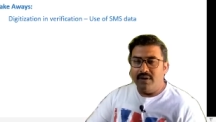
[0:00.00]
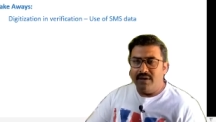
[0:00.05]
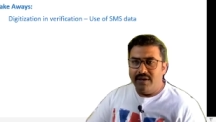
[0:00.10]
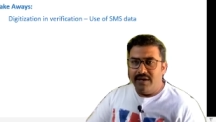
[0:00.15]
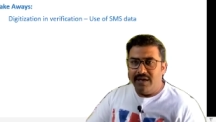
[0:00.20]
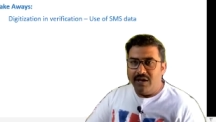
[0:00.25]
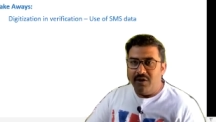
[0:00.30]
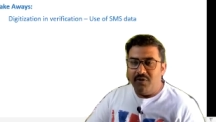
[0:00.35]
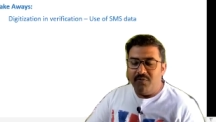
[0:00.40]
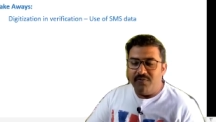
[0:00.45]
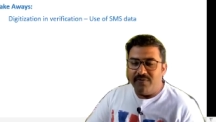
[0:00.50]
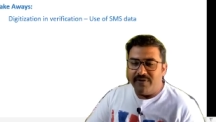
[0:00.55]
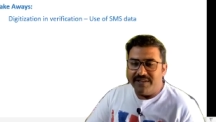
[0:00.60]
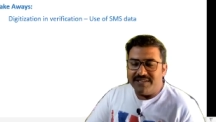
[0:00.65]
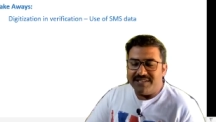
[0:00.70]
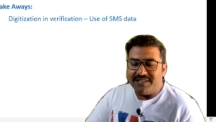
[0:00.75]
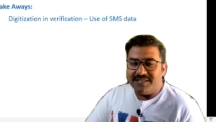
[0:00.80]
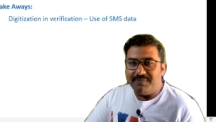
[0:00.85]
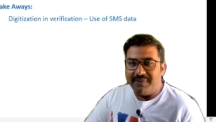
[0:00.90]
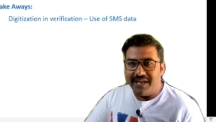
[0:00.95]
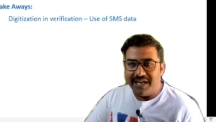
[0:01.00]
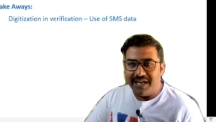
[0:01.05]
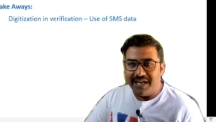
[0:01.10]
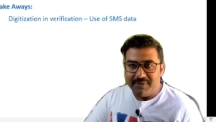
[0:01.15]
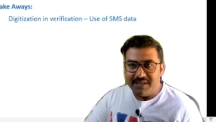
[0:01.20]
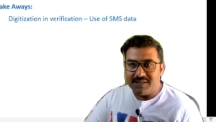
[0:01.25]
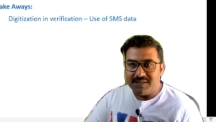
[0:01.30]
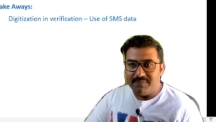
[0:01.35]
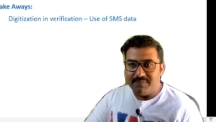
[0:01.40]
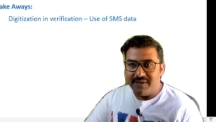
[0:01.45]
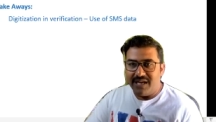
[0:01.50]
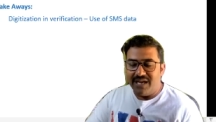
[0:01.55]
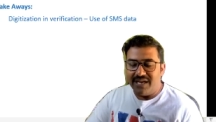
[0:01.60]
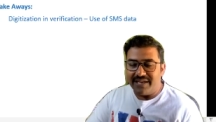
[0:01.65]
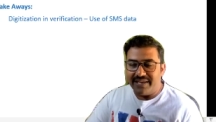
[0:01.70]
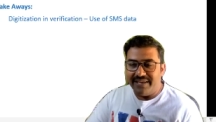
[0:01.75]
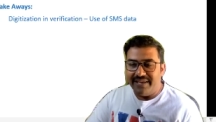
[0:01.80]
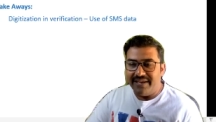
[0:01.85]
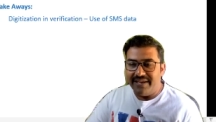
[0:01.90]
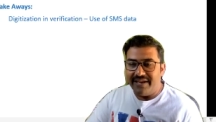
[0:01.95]
Hello friends, my name is
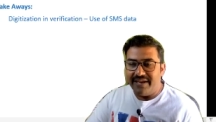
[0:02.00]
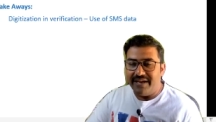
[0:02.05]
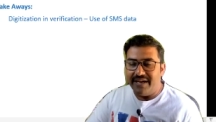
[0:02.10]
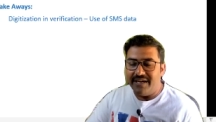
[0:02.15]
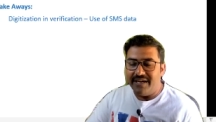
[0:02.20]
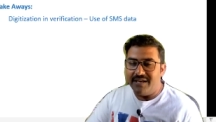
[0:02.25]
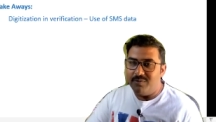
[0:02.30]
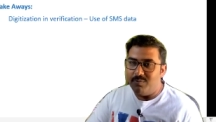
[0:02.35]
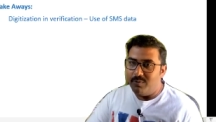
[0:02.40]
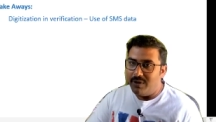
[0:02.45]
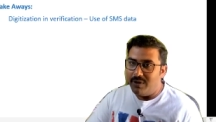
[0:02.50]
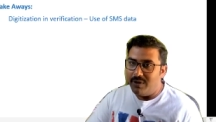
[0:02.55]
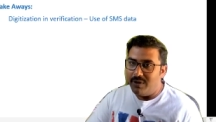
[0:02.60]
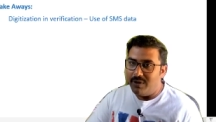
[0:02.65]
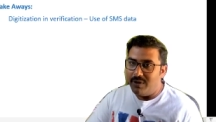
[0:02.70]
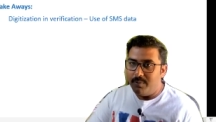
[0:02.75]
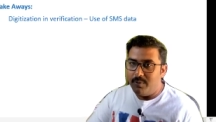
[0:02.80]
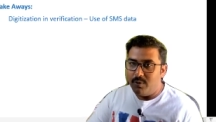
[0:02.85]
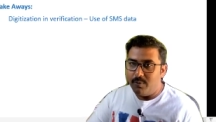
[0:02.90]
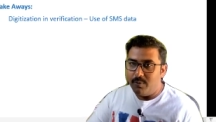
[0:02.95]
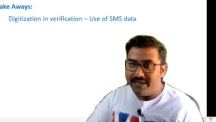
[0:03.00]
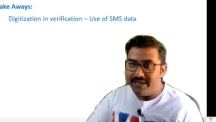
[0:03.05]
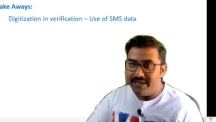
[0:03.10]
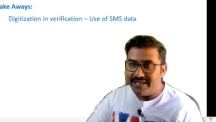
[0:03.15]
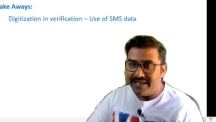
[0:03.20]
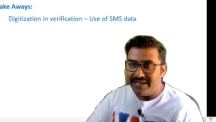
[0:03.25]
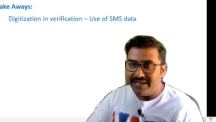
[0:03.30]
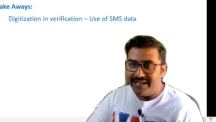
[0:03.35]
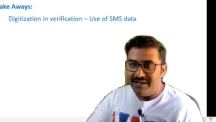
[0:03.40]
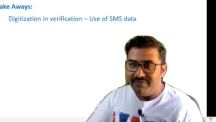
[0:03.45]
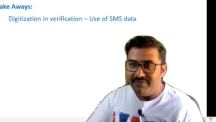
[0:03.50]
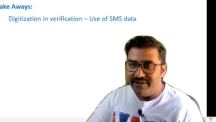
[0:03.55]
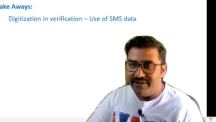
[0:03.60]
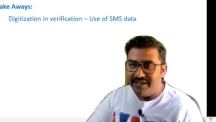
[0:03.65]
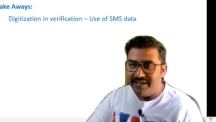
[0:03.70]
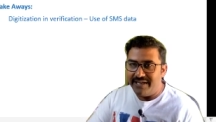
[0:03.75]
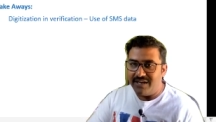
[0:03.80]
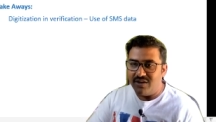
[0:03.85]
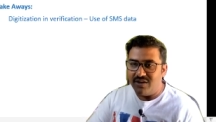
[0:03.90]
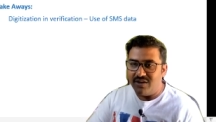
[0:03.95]
Benaki and welcome to my channel
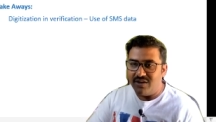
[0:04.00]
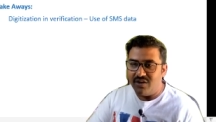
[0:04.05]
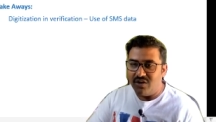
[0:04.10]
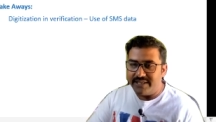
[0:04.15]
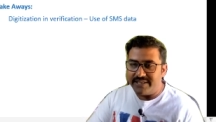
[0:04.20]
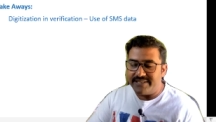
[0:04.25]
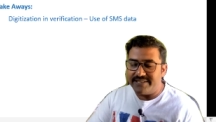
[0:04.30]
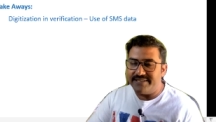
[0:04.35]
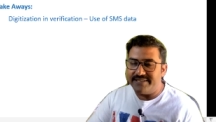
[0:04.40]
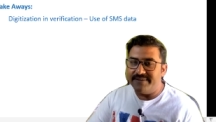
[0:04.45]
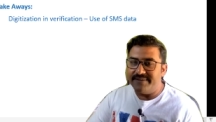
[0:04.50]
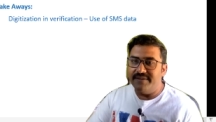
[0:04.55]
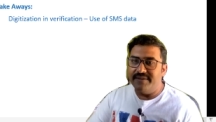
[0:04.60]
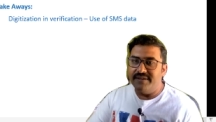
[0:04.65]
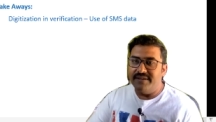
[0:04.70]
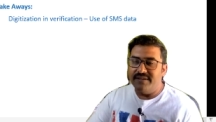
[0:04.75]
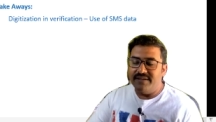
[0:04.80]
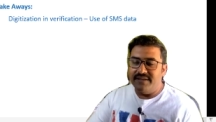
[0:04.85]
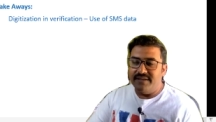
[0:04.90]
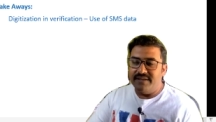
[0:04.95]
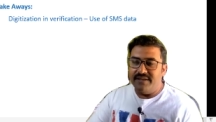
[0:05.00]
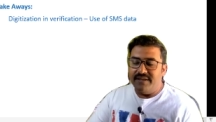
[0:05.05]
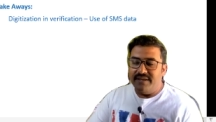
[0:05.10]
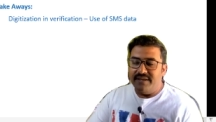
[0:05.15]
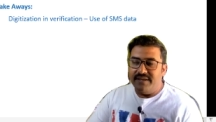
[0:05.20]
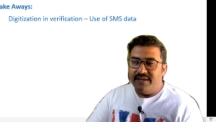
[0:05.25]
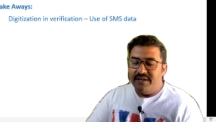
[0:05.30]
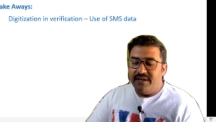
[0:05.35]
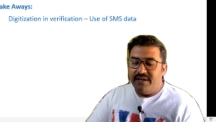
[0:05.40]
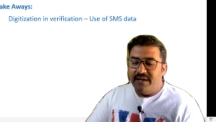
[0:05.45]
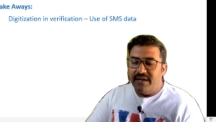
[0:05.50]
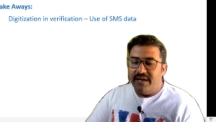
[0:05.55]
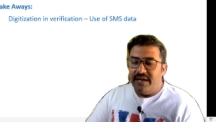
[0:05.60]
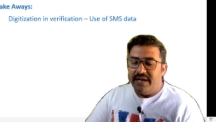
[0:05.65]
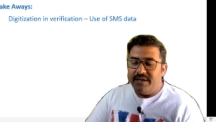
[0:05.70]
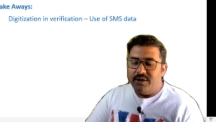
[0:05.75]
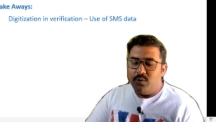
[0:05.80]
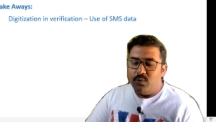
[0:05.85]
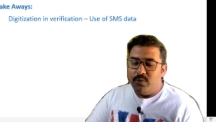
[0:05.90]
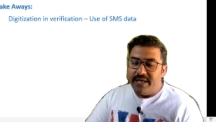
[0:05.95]
FinTech Logics.
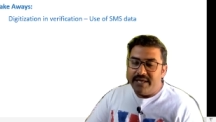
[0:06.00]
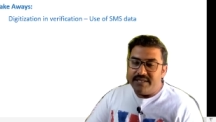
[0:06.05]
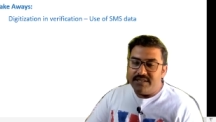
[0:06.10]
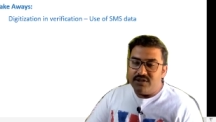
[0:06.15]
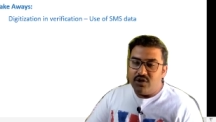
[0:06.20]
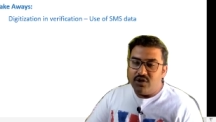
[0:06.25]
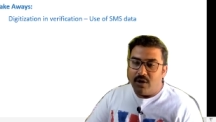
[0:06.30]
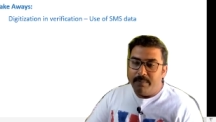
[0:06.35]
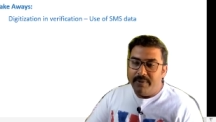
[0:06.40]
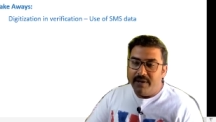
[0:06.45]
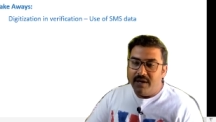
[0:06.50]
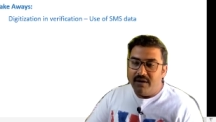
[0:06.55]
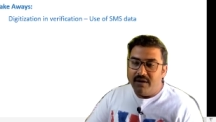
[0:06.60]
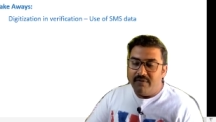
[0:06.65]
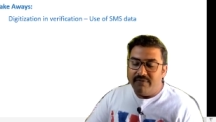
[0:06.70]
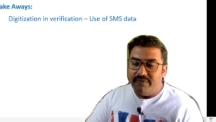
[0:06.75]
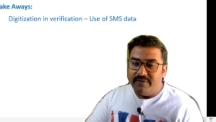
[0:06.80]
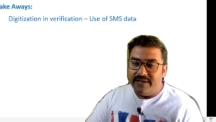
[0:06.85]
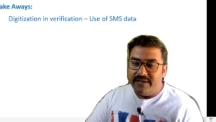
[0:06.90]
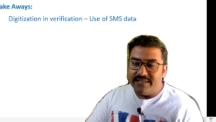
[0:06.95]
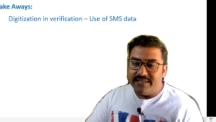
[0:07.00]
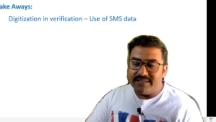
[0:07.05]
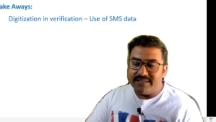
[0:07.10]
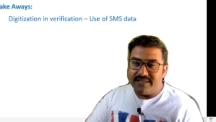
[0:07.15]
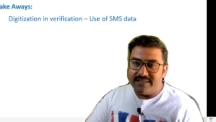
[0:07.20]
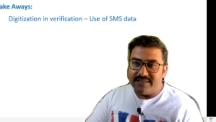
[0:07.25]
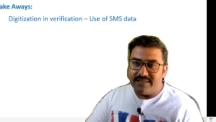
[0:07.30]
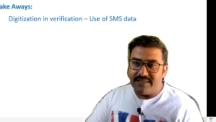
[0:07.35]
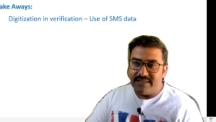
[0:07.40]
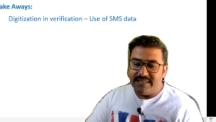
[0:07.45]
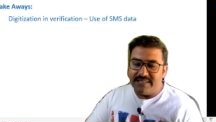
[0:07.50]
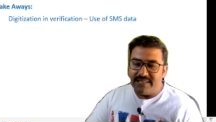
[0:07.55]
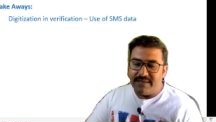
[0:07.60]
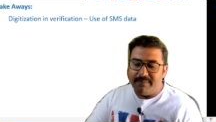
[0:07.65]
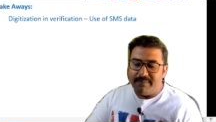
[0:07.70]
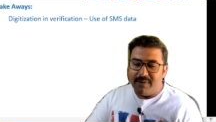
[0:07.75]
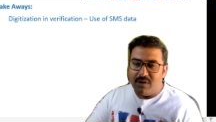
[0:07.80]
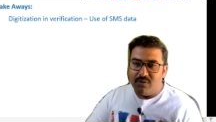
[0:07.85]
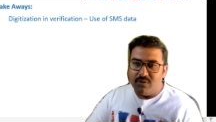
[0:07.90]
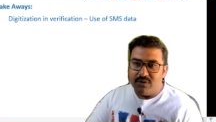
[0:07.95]
Today's topic of discussion is
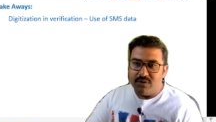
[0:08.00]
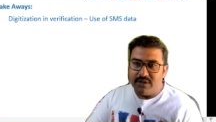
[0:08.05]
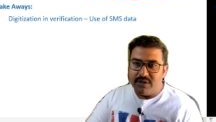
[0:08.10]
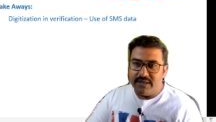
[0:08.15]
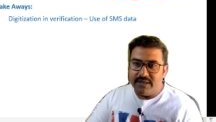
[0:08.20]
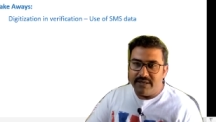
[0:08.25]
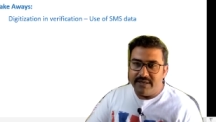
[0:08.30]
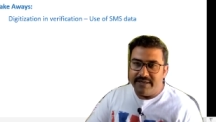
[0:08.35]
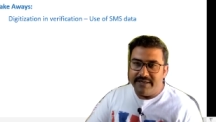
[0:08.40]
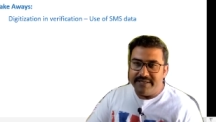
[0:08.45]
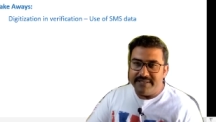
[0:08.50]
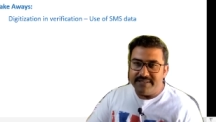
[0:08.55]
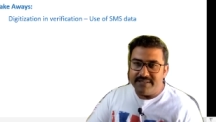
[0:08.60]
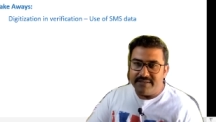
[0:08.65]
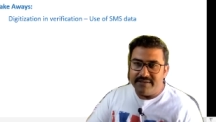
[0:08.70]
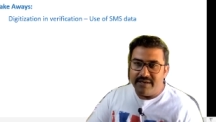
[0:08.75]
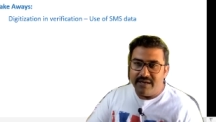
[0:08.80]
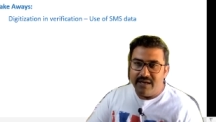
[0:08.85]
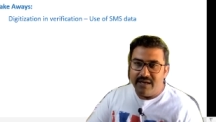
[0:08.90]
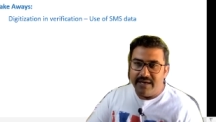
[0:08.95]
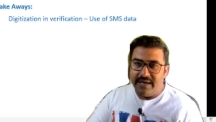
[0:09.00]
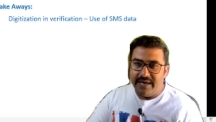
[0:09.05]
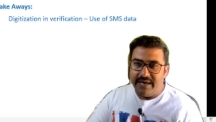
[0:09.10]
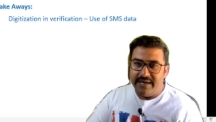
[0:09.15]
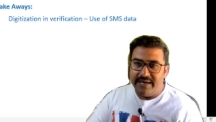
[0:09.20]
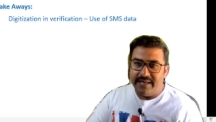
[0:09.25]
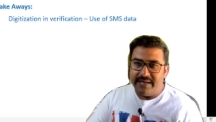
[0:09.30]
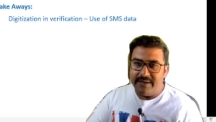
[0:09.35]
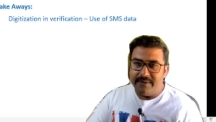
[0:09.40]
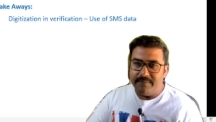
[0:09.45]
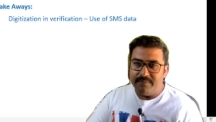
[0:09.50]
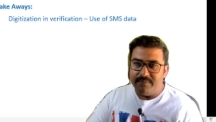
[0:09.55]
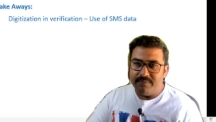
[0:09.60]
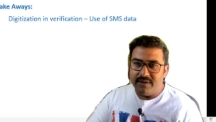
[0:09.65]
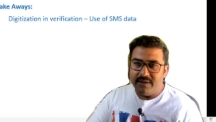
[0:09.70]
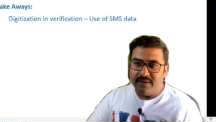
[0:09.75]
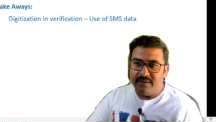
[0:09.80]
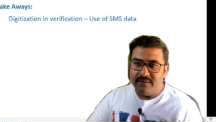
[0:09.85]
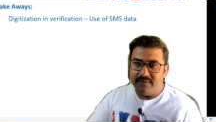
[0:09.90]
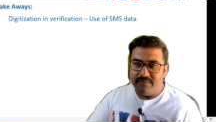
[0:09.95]
about digital lending
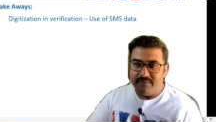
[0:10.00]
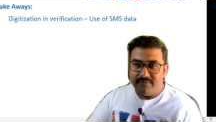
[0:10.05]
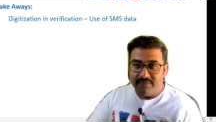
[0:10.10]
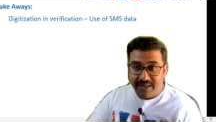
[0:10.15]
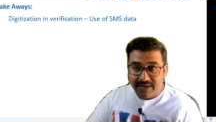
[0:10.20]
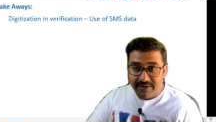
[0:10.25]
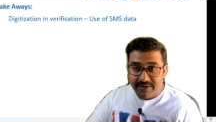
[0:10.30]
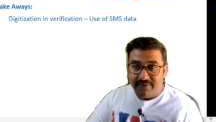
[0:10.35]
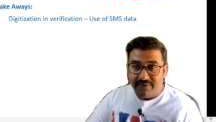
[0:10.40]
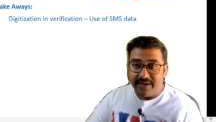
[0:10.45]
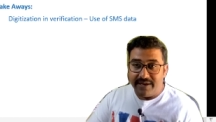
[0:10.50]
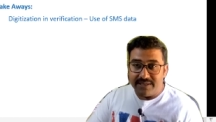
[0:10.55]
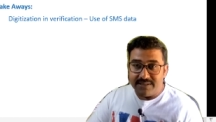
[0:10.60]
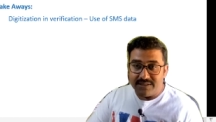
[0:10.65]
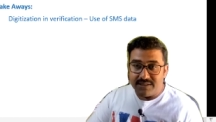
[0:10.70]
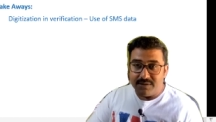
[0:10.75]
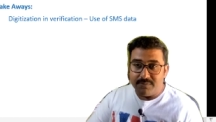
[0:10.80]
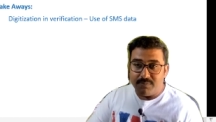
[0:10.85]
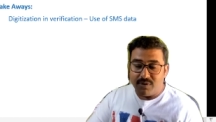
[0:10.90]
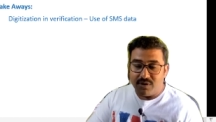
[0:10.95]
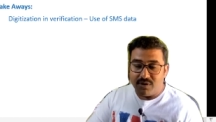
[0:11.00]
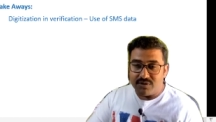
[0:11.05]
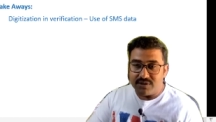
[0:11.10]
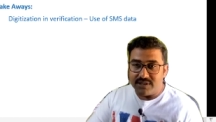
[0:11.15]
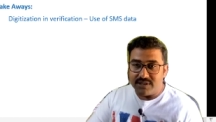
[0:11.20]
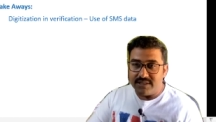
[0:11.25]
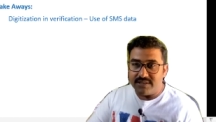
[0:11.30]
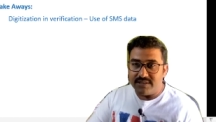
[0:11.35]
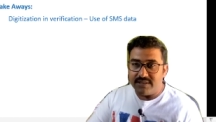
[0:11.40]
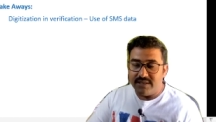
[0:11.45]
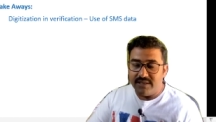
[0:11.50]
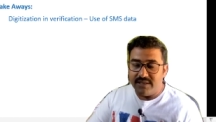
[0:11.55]
verification process.